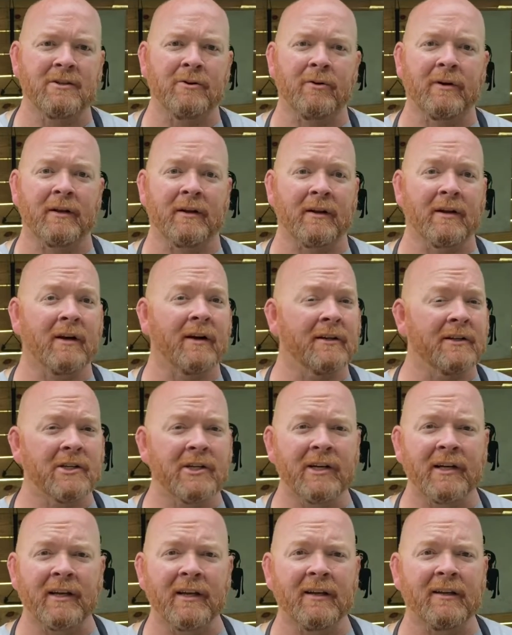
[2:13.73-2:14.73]
you can cut
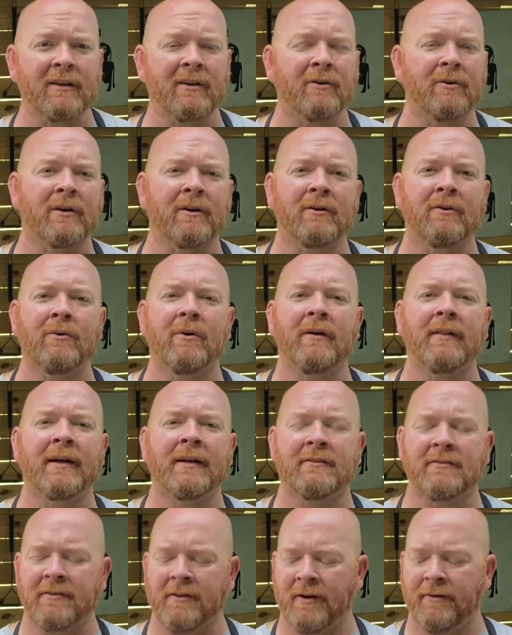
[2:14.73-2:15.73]
chicken, you can do all
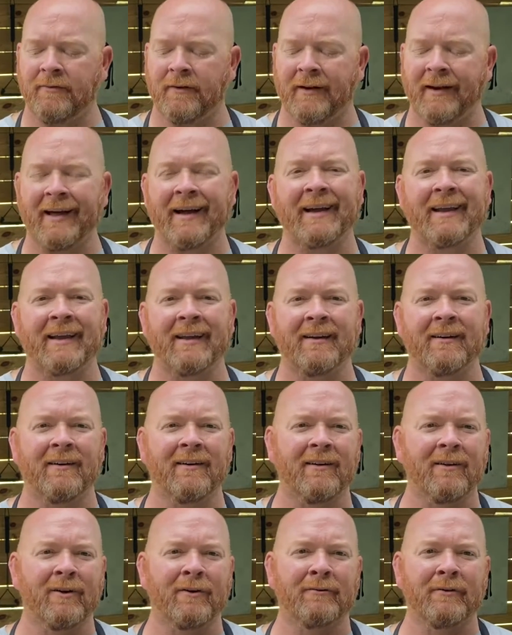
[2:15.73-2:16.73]
that stuff and not get it
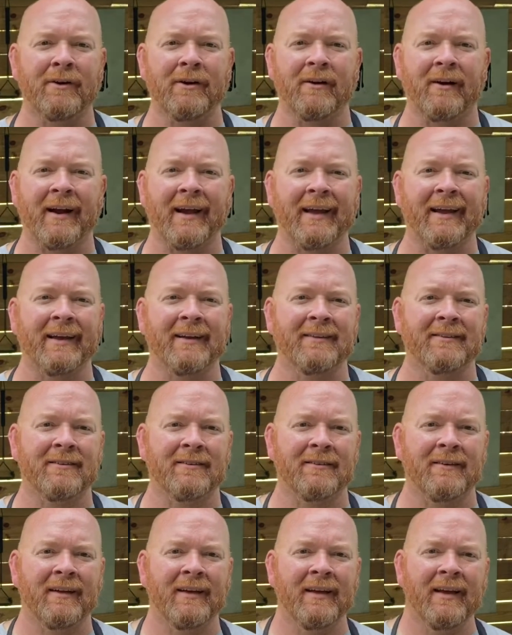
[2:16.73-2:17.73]
all over your hands
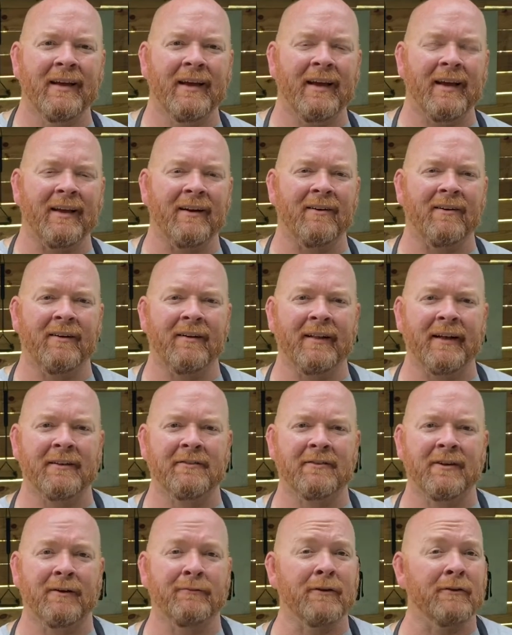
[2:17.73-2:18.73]
and all of that stuff.